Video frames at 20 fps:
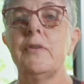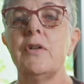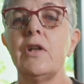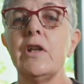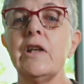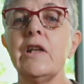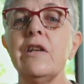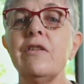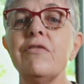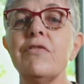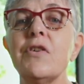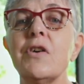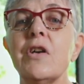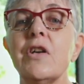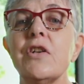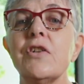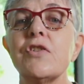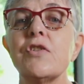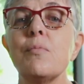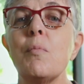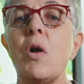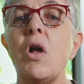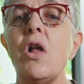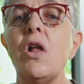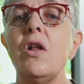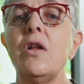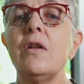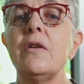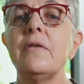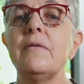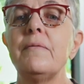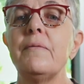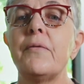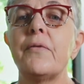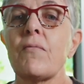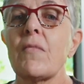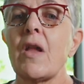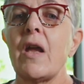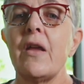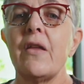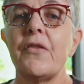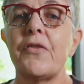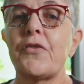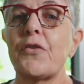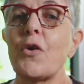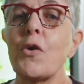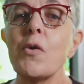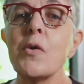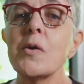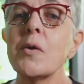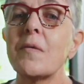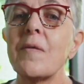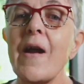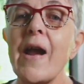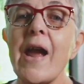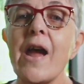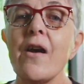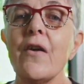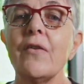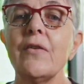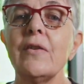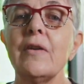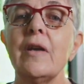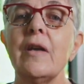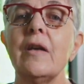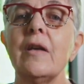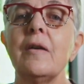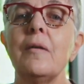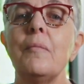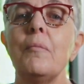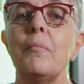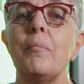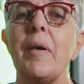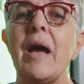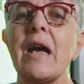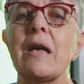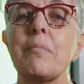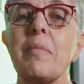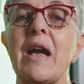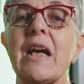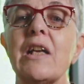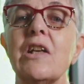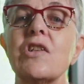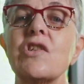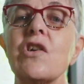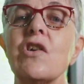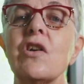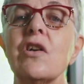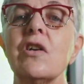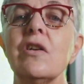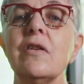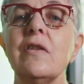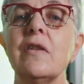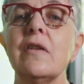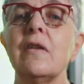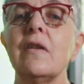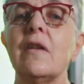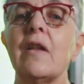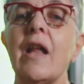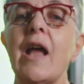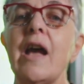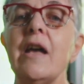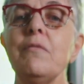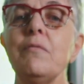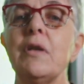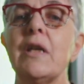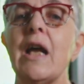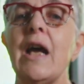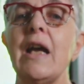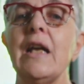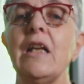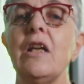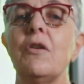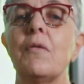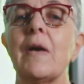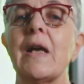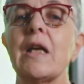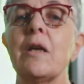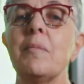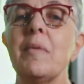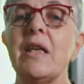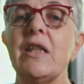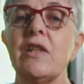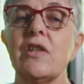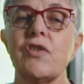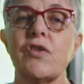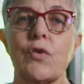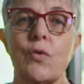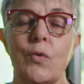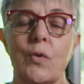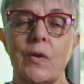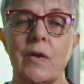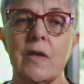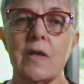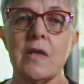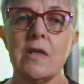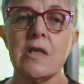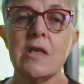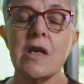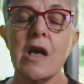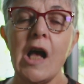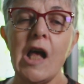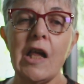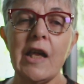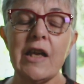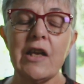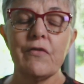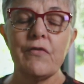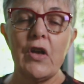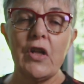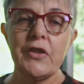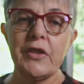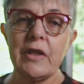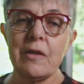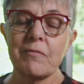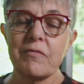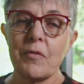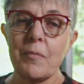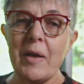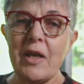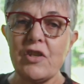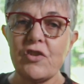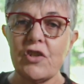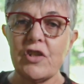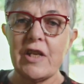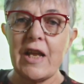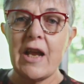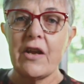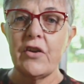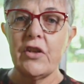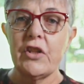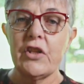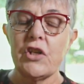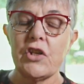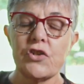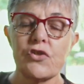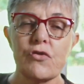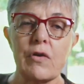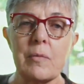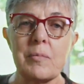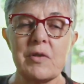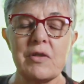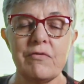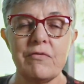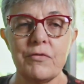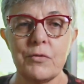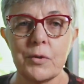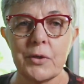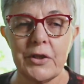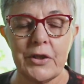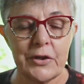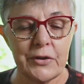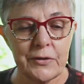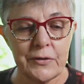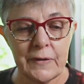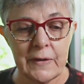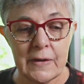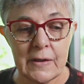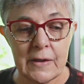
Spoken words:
you're looking for a small throw around backpack guitar, I would highly recommend this CORT. I'll have all the information down in the description for you.